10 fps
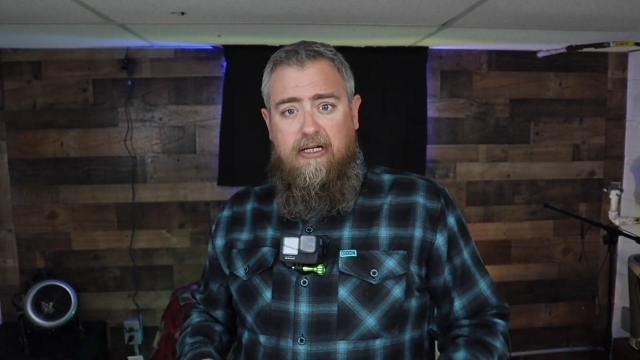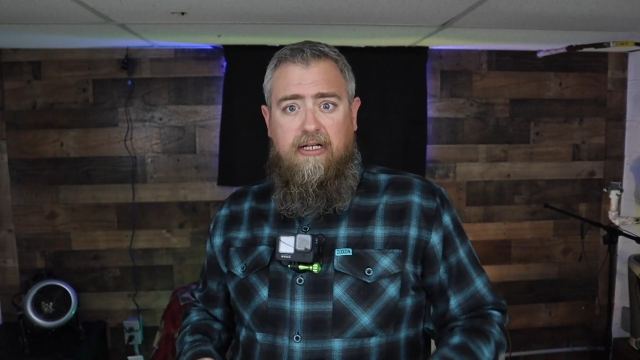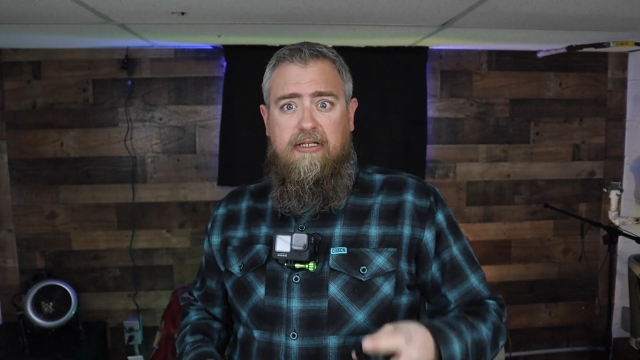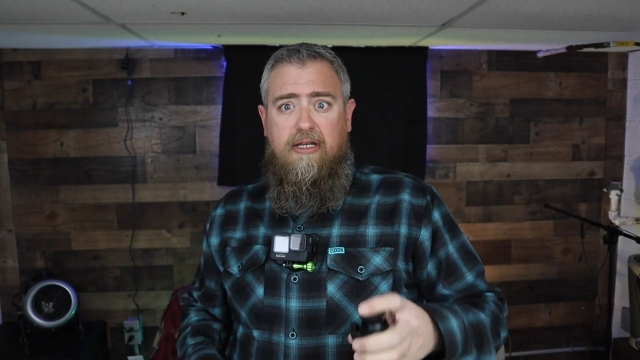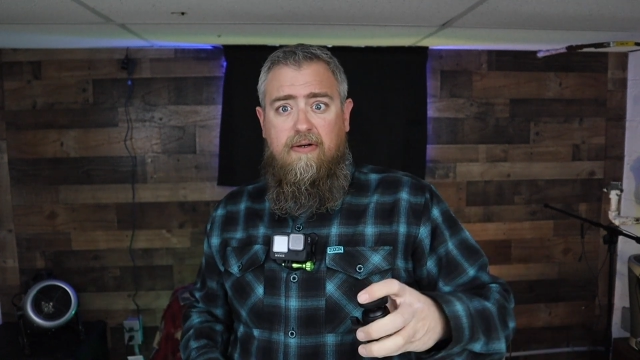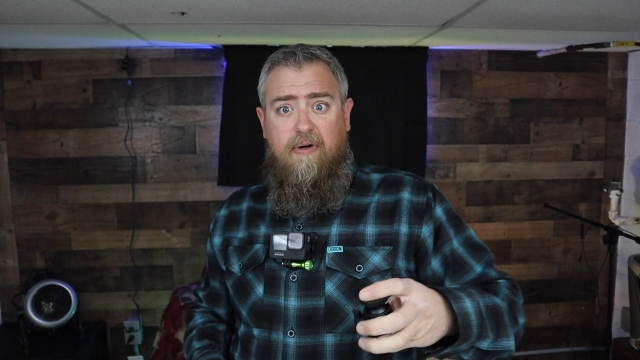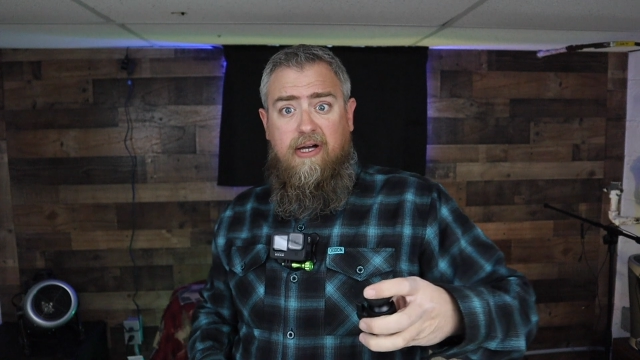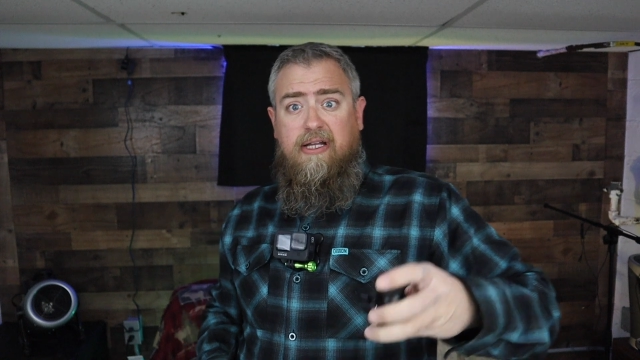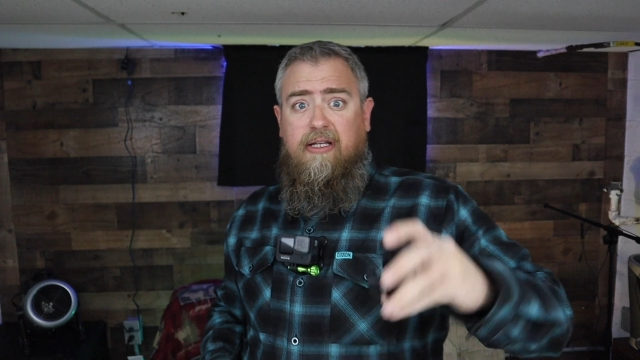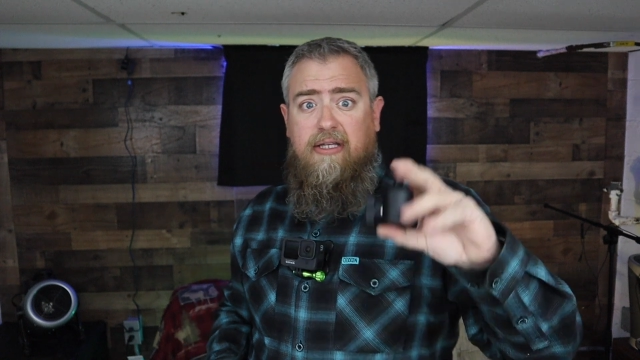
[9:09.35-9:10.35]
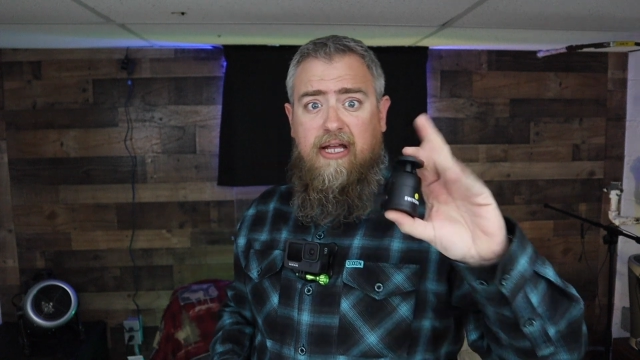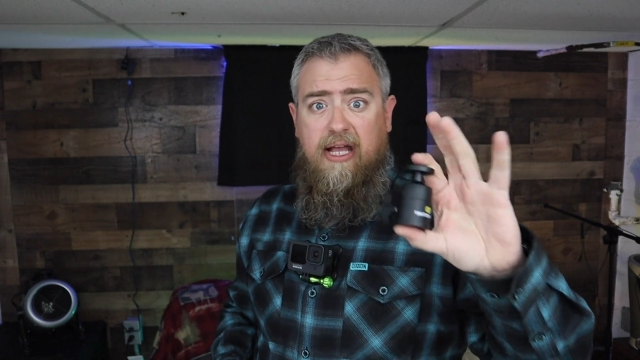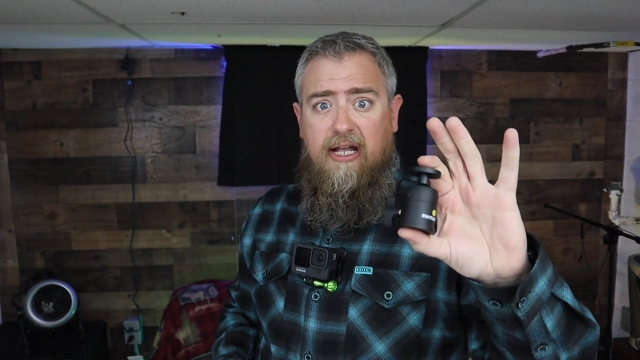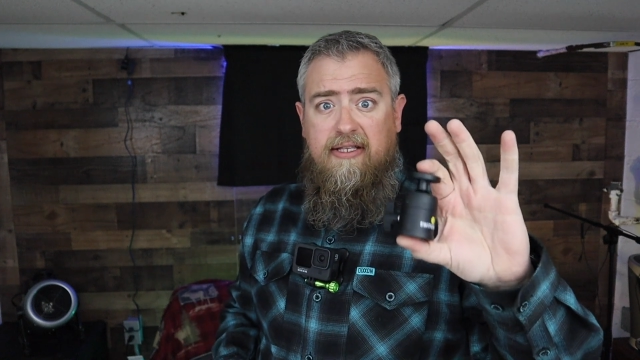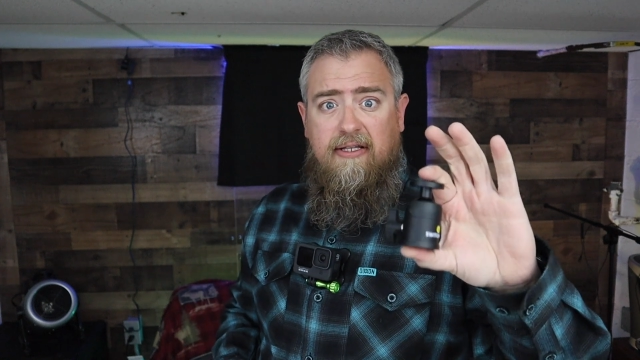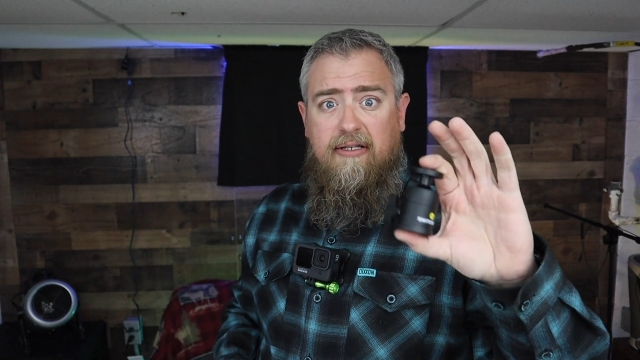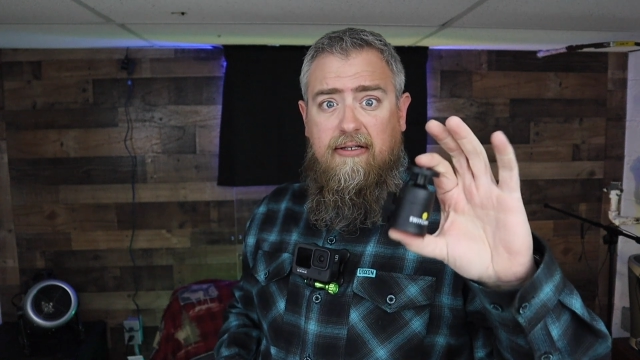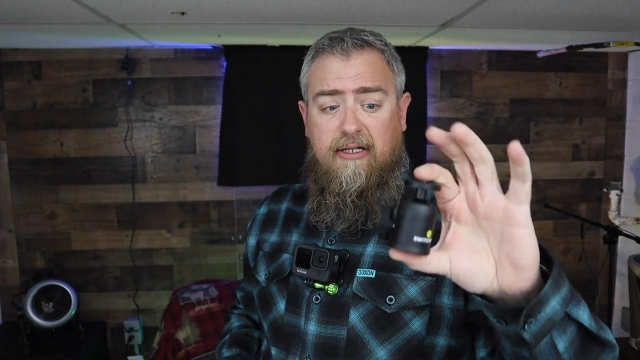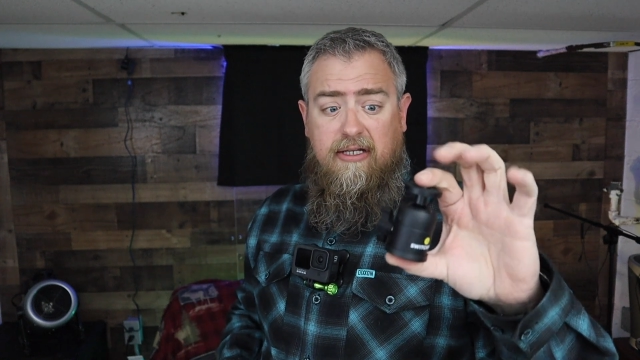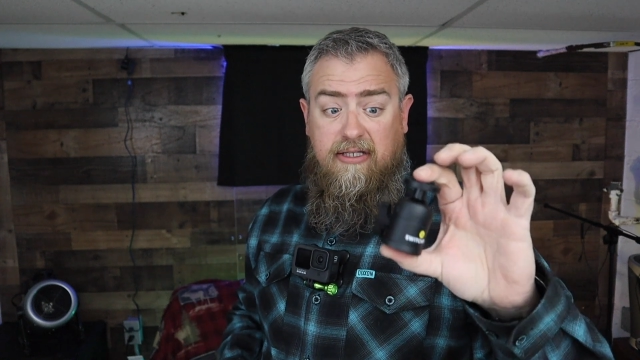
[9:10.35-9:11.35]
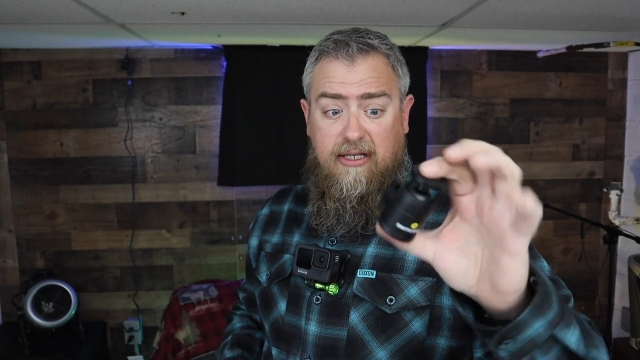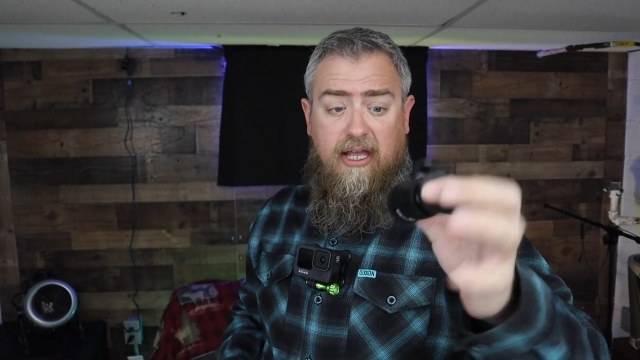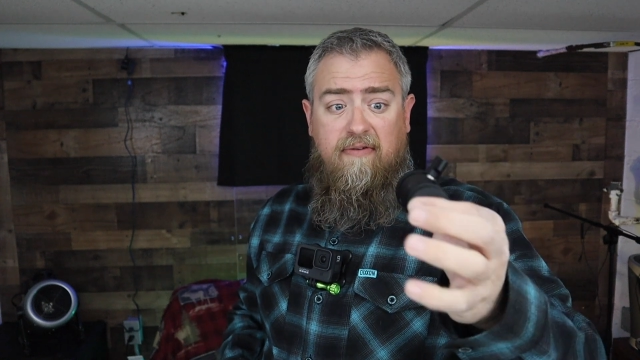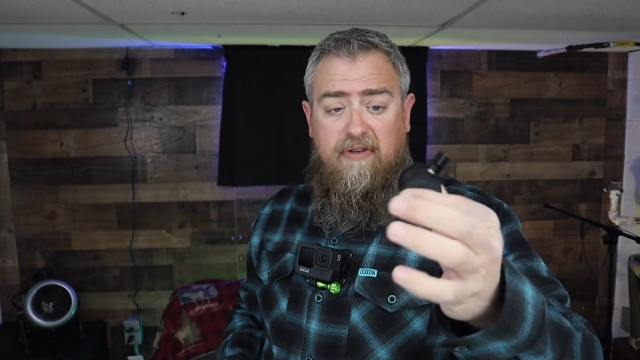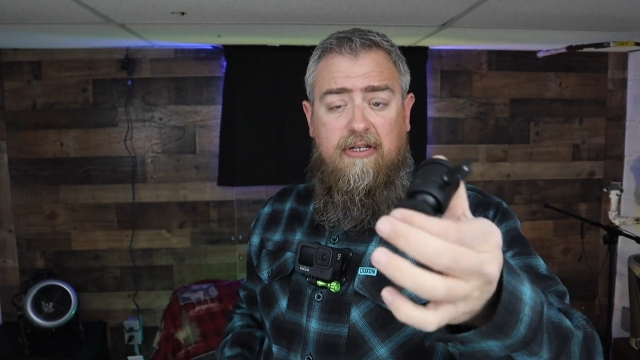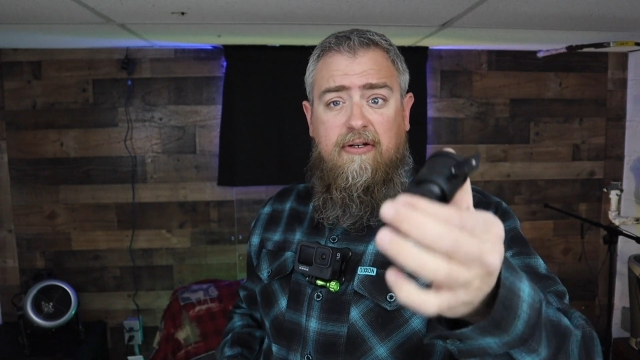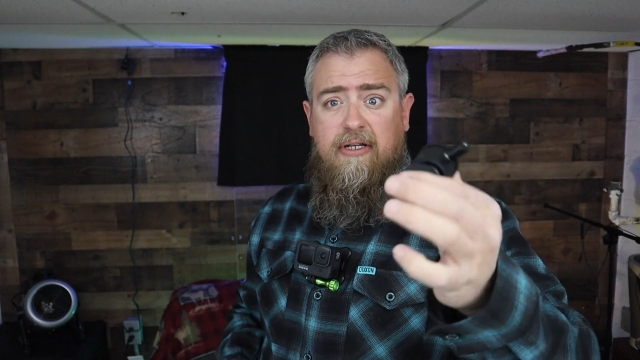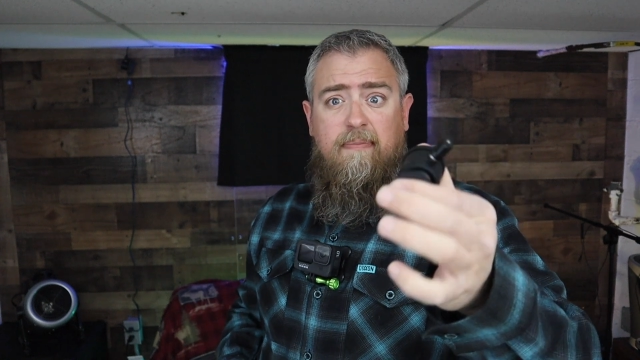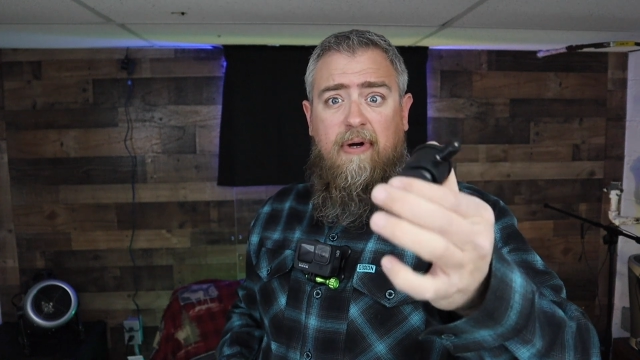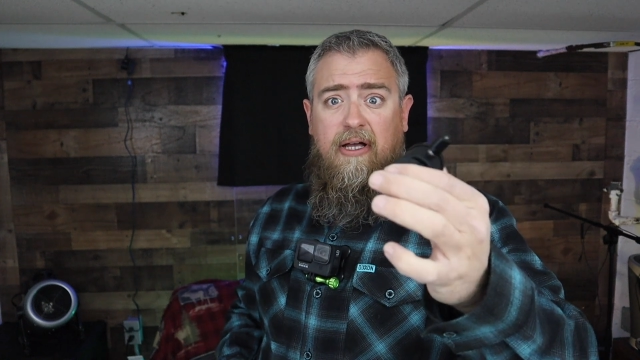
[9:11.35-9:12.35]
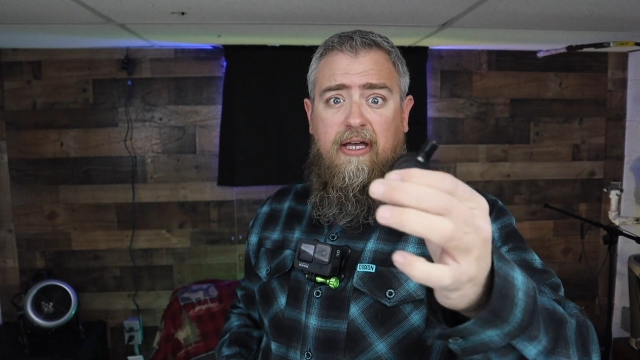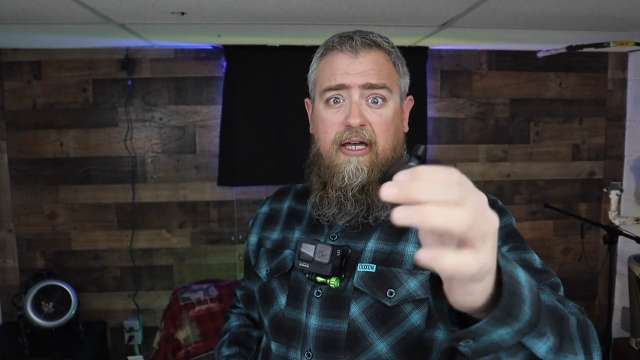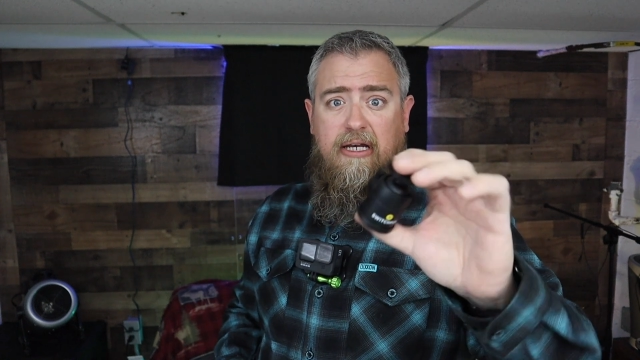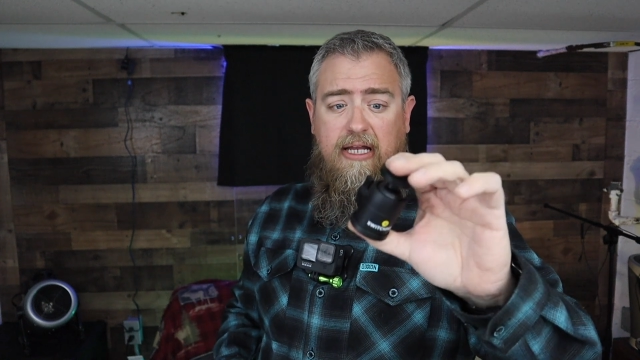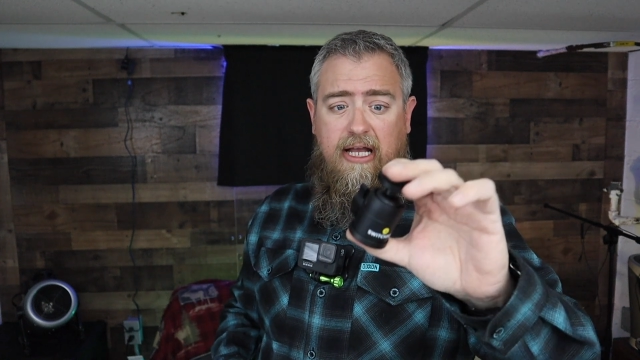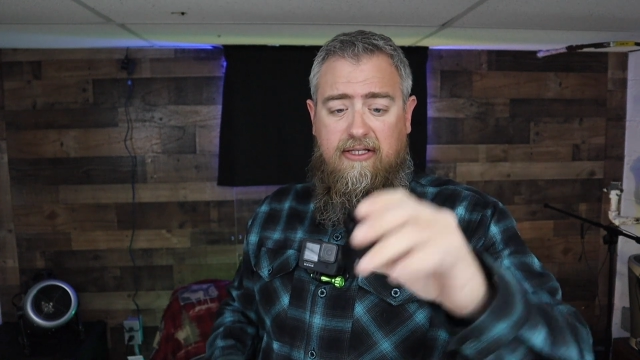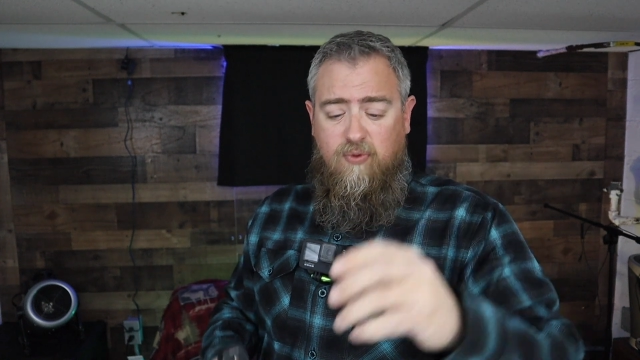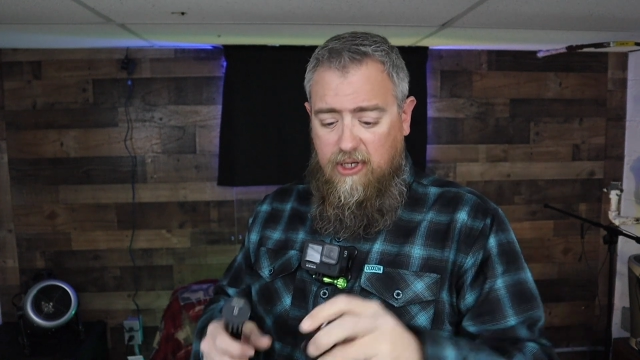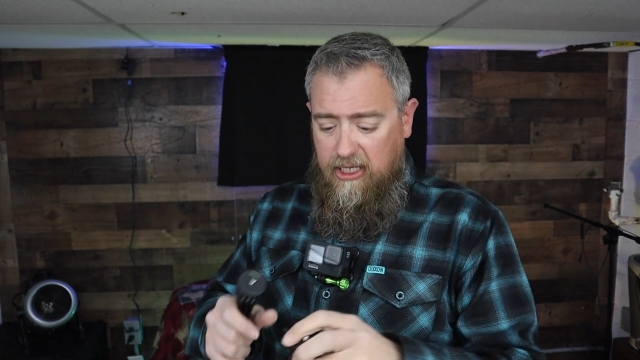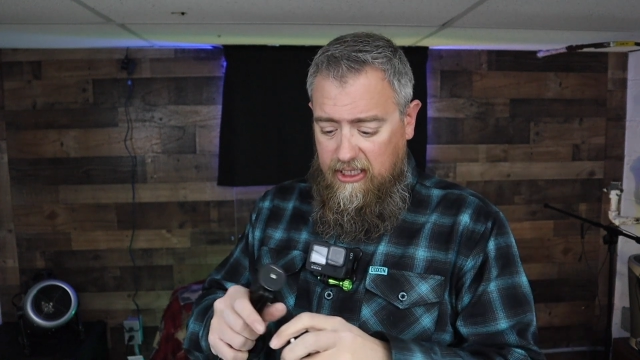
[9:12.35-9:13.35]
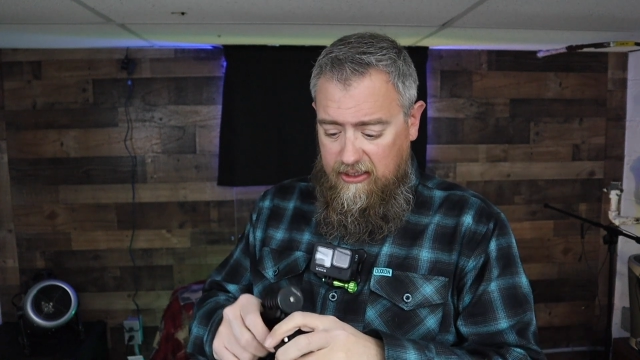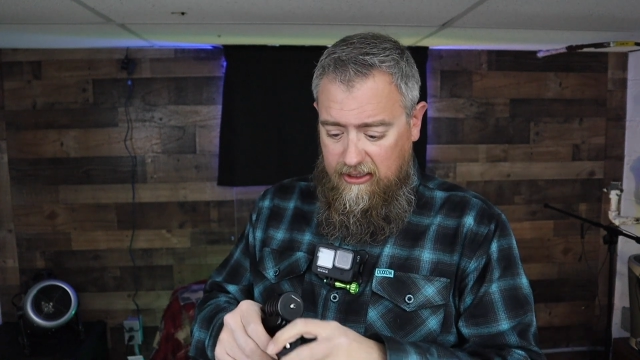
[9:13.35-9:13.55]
I'll tell you why, because it's a heavy duty ball head. It adds weight,